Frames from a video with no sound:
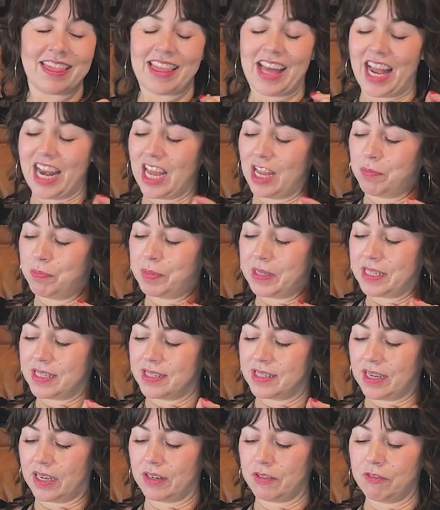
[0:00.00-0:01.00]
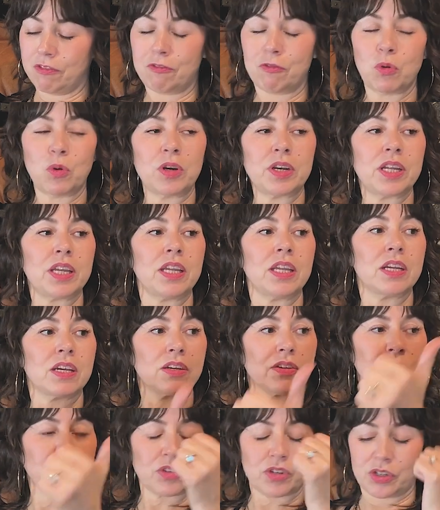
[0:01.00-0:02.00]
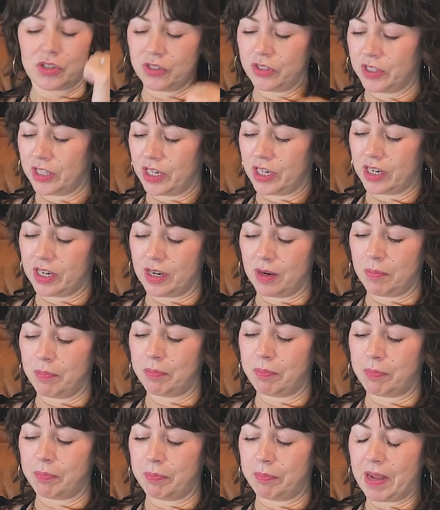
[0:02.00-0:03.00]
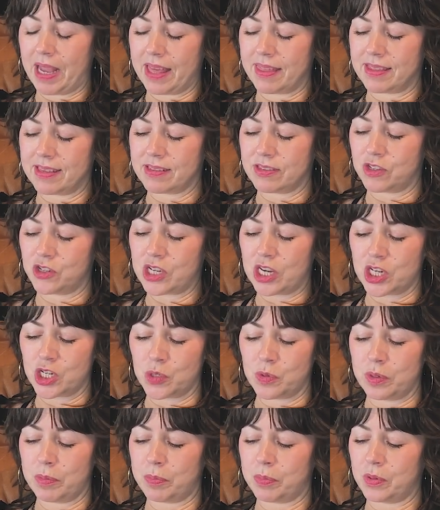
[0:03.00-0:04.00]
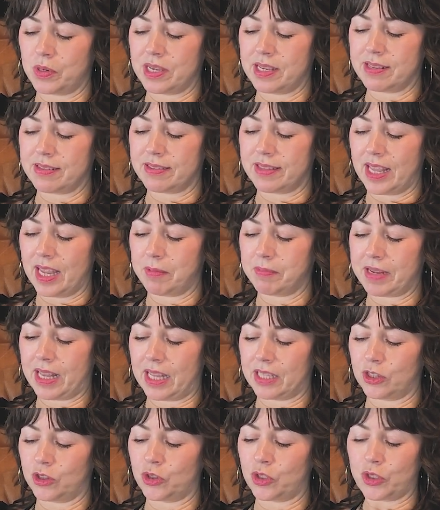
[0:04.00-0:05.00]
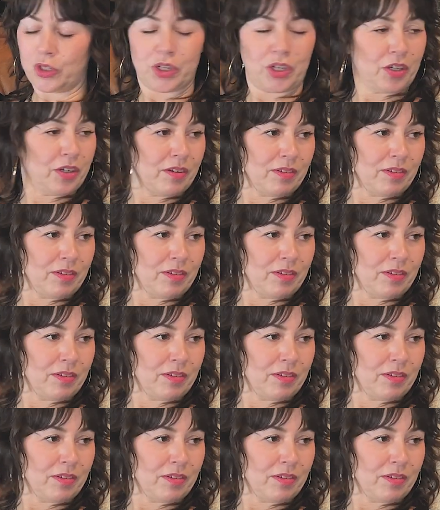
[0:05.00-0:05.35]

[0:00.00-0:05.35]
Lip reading: That had been done 40 years earlier by this Jesuit priest named Antonio.